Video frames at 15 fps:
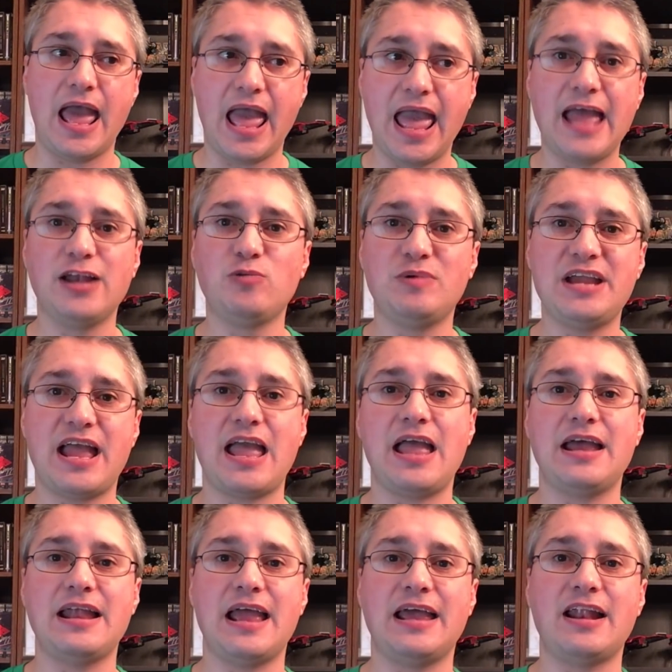And we
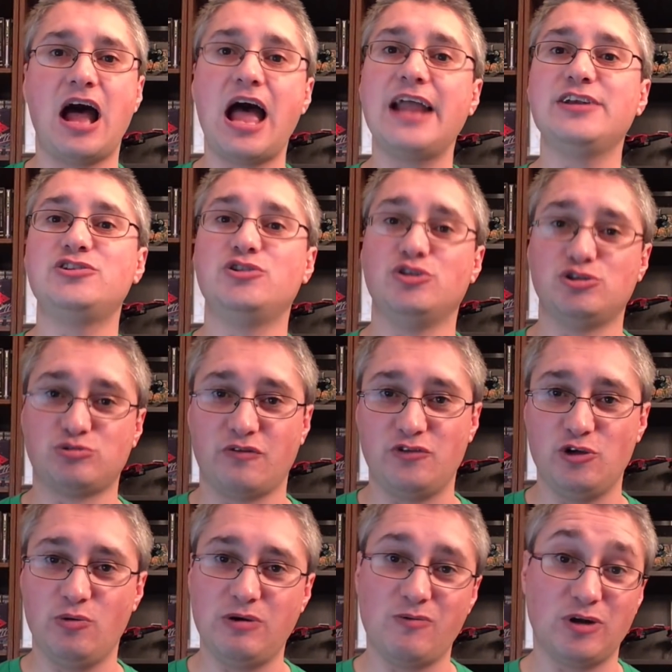had an iTunes
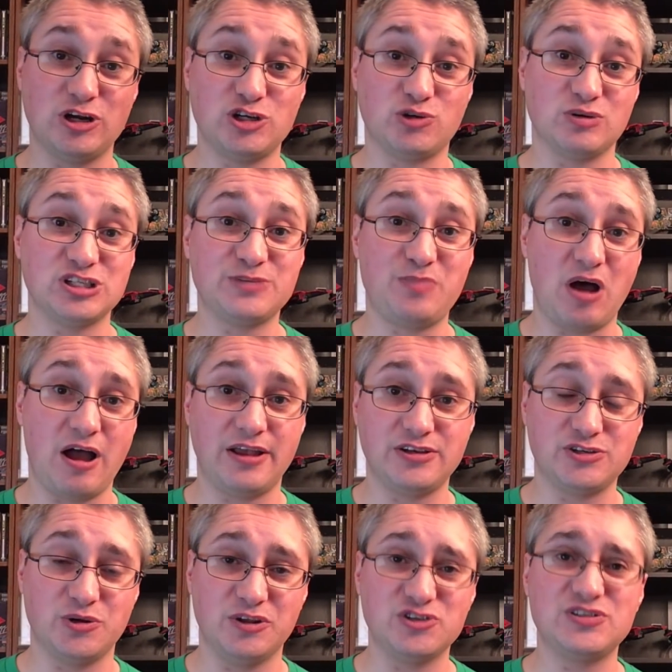review we wanted to
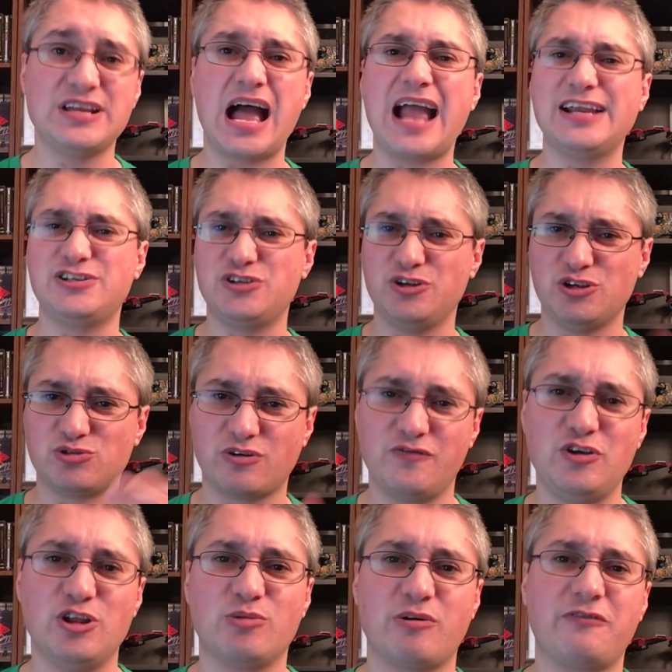respond to. This is the iTunes
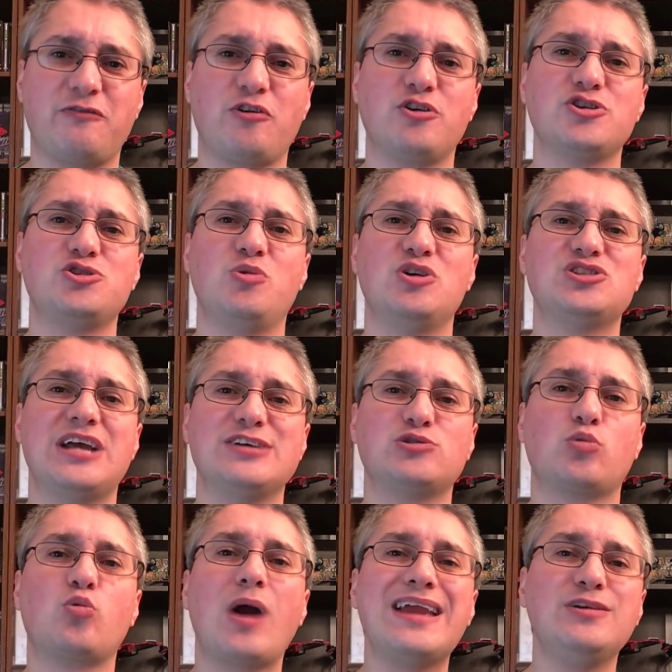review that referred to us as
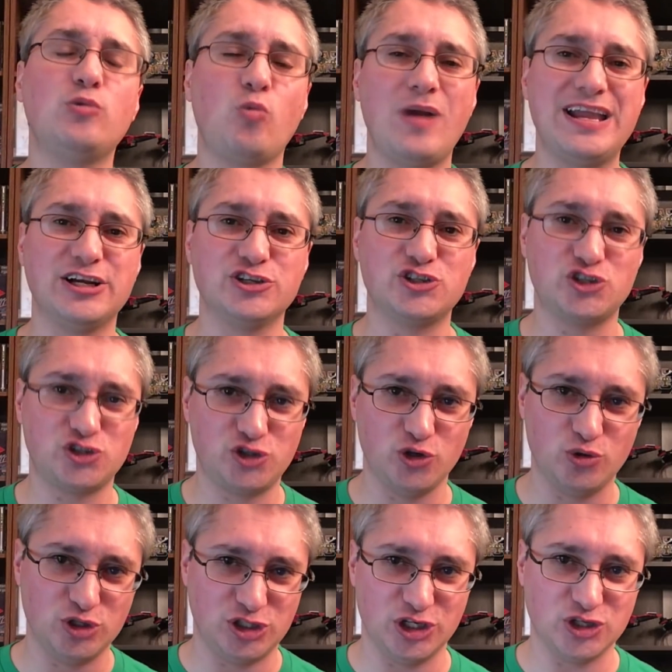right-wing
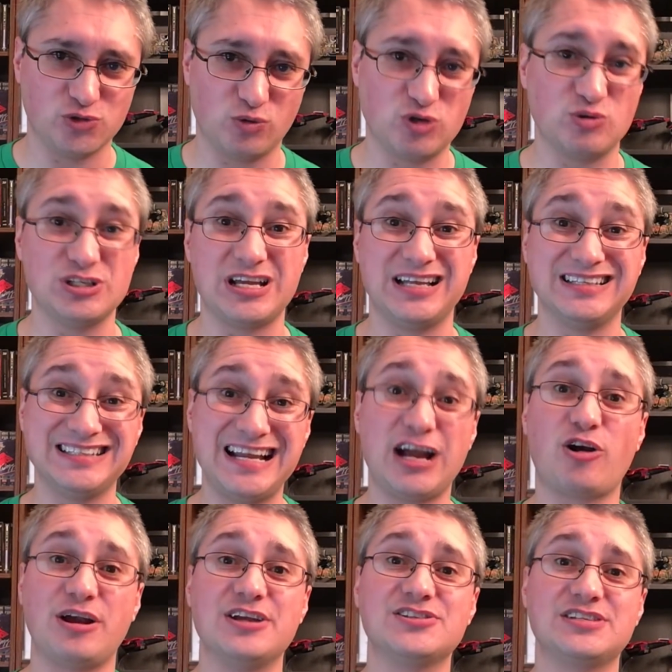stooges, which was
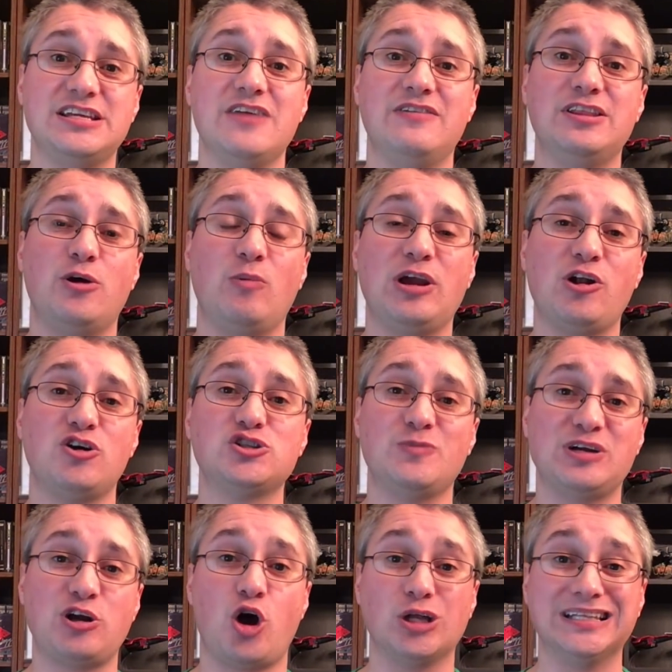hilarious given that we'd also
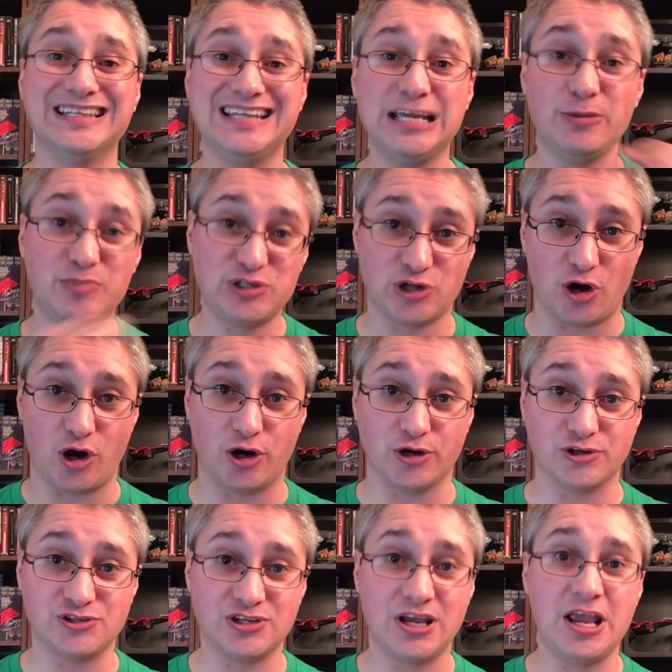been called
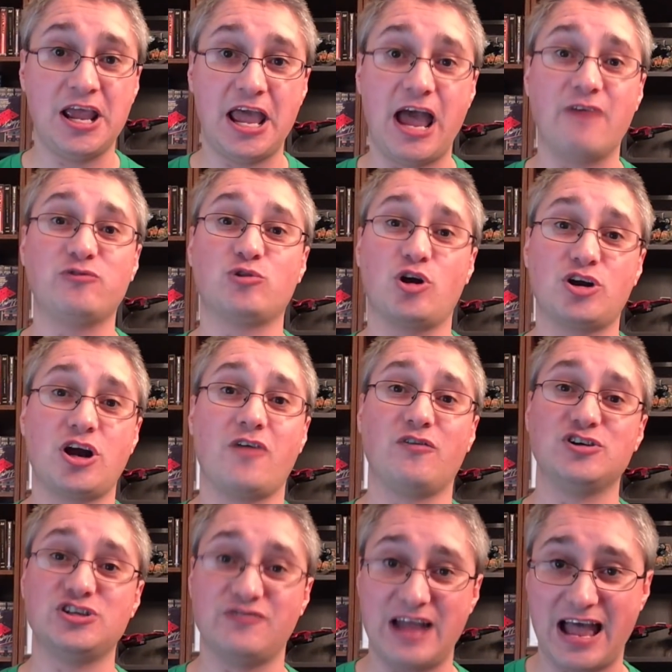libtards after our
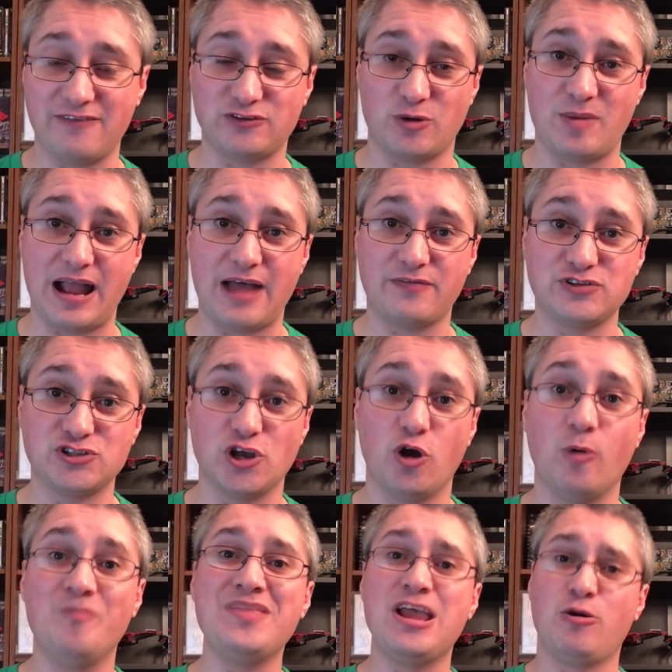coverage of Aftermath.
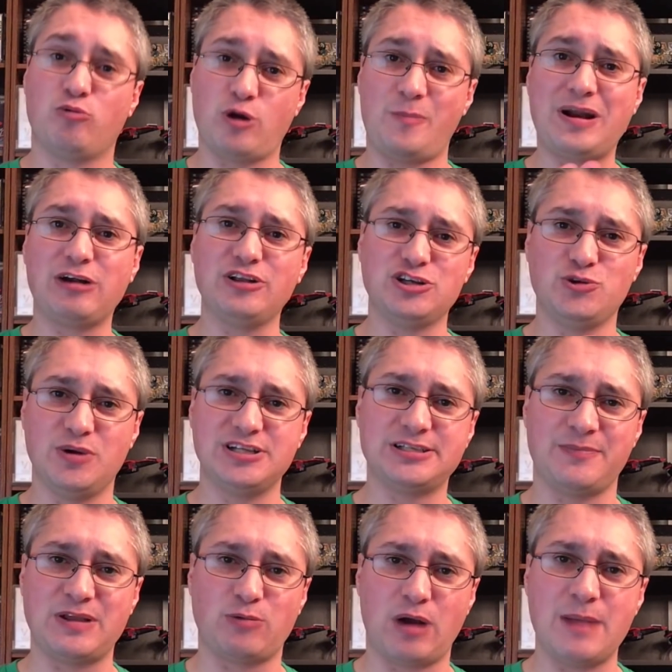So we're apparently doing
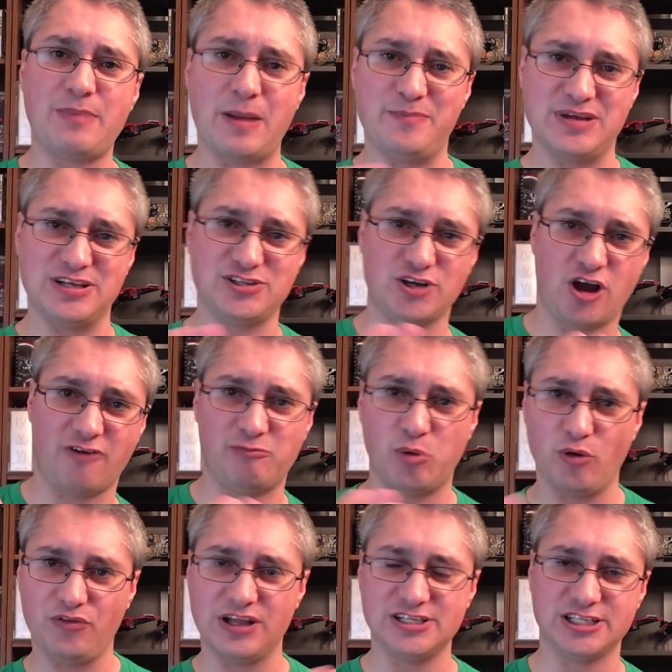something right by pissing off
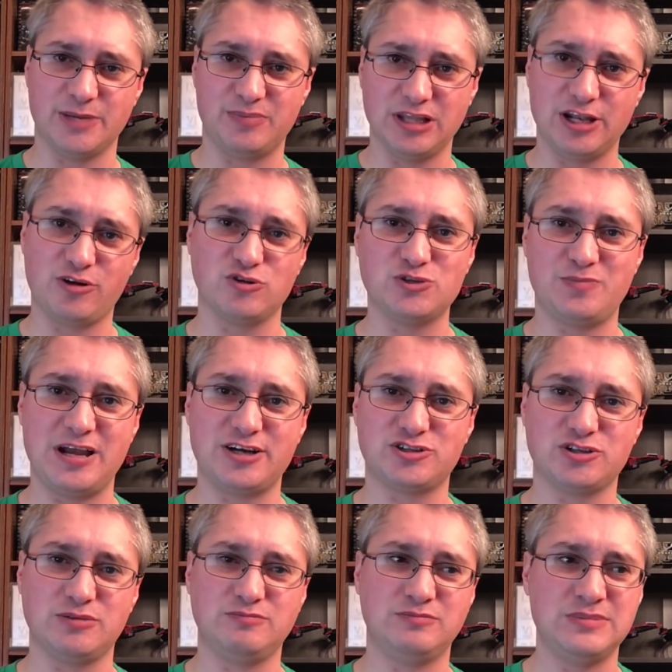both ends of the political
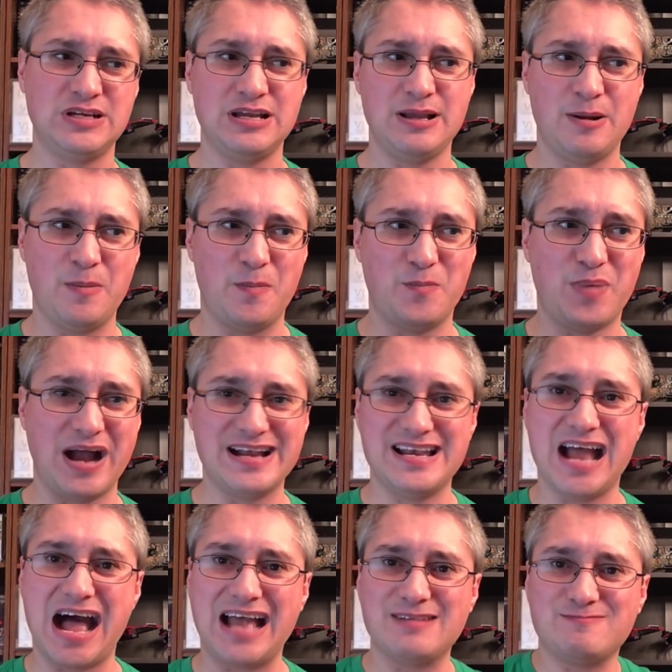spectrum by
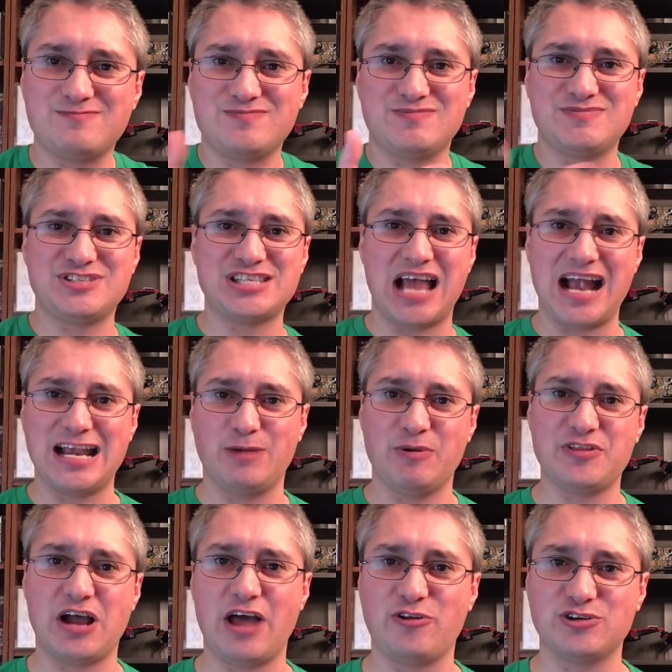not siding
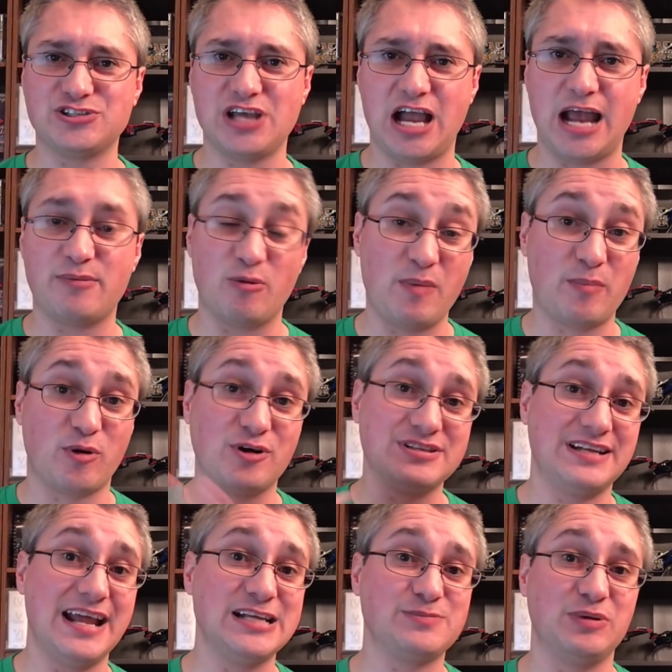with either side. Remember, in
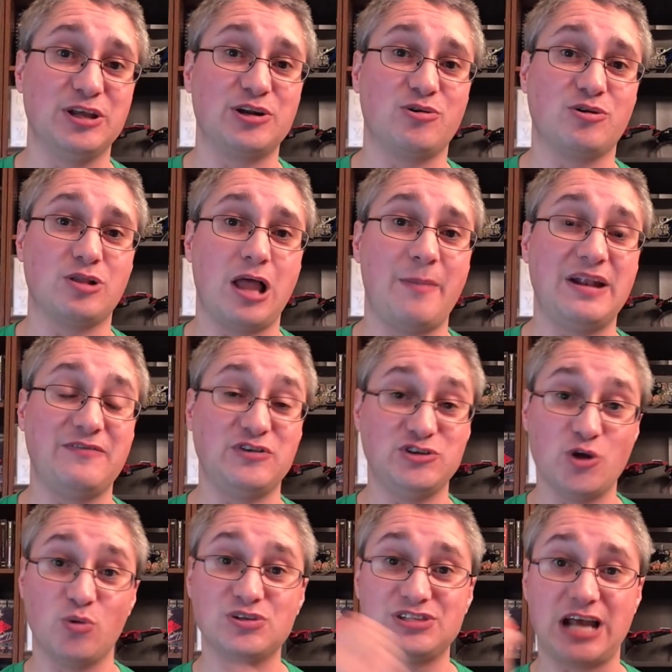today's political climate, if you
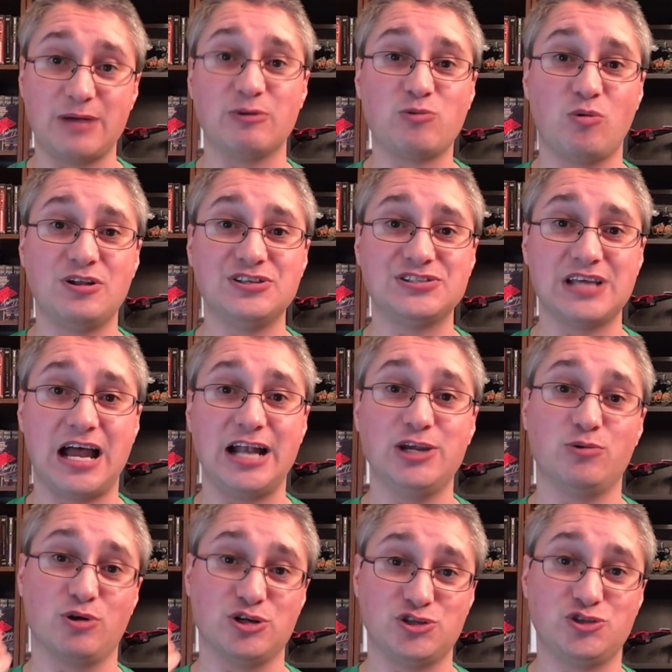don't side with one side,
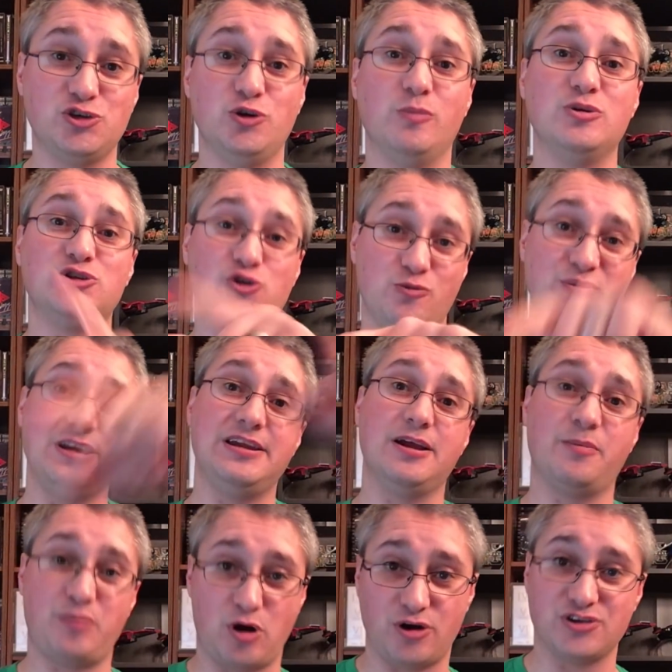you are assumed to be
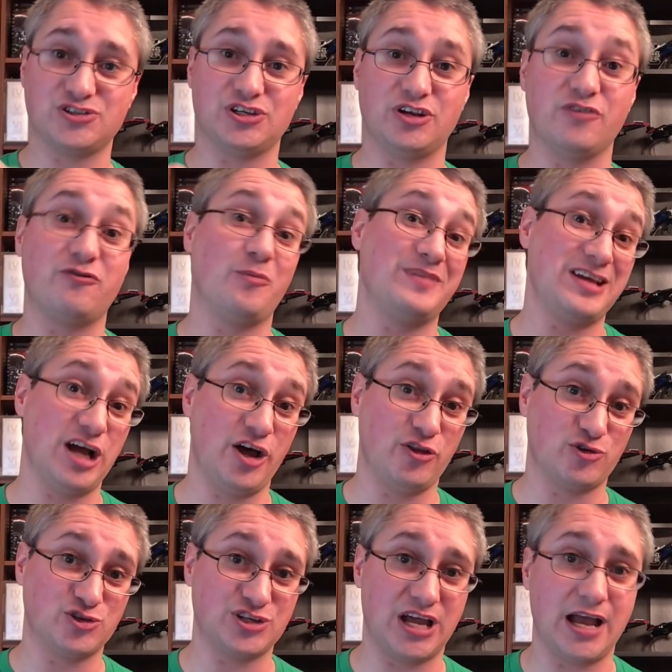a partisan from the
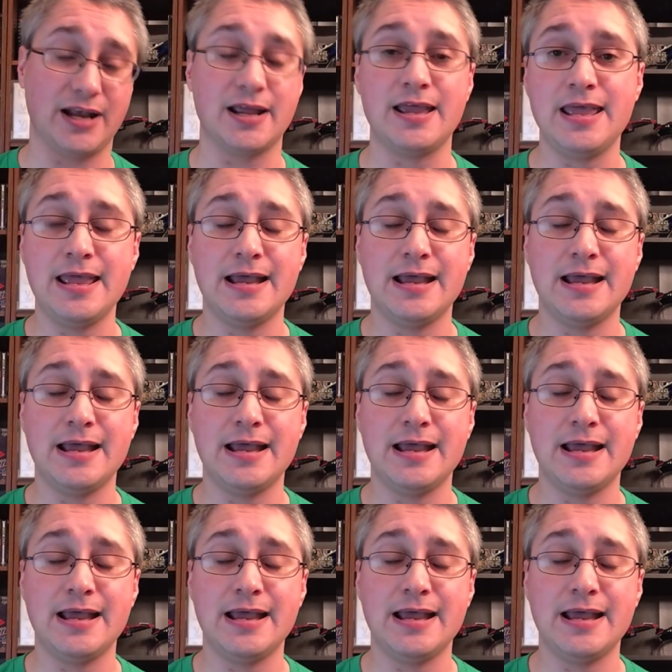other side.